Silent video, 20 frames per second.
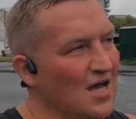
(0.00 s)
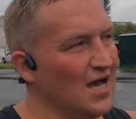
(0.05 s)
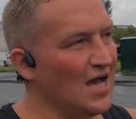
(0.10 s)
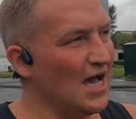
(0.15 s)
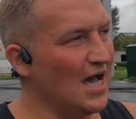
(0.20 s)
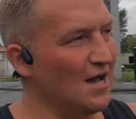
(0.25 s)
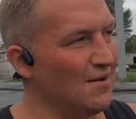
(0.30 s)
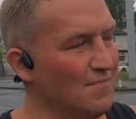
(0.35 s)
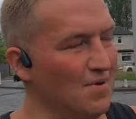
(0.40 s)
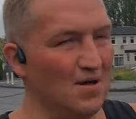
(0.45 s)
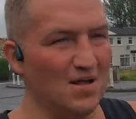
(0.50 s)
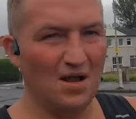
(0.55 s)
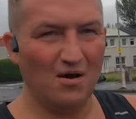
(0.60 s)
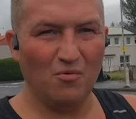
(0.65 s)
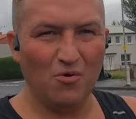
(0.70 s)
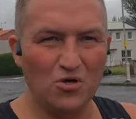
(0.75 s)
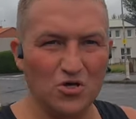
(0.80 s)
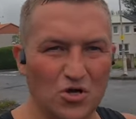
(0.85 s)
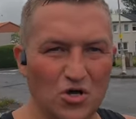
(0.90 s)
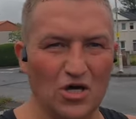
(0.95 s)
Um, and I
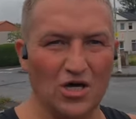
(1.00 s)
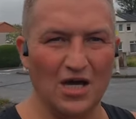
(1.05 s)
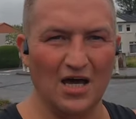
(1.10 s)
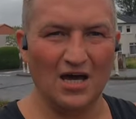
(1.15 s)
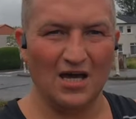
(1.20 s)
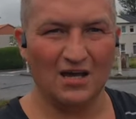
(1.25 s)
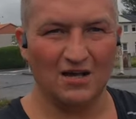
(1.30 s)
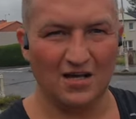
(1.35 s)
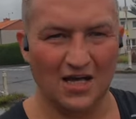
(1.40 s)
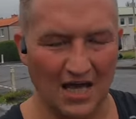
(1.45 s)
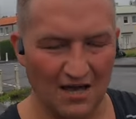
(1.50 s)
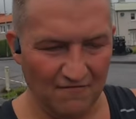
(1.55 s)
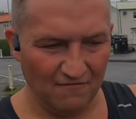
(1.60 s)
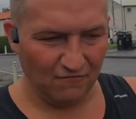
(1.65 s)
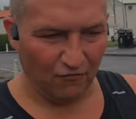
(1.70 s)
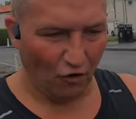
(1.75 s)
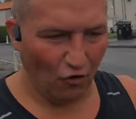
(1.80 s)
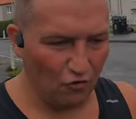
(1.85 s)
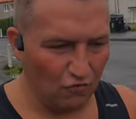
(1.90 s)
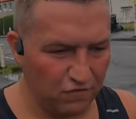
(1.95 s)
want you to get, get
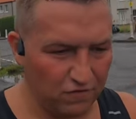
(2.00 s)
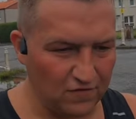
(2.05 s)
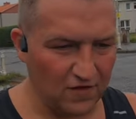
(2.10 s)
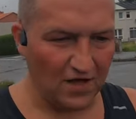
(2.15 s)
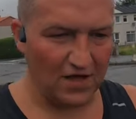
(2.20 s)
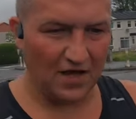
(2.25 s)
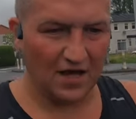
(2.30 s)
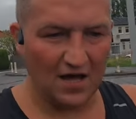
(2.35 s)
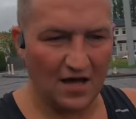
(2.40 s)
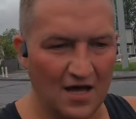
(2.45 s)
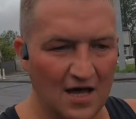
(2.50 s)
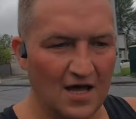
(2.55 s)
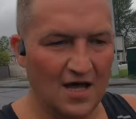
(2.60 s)
involved, like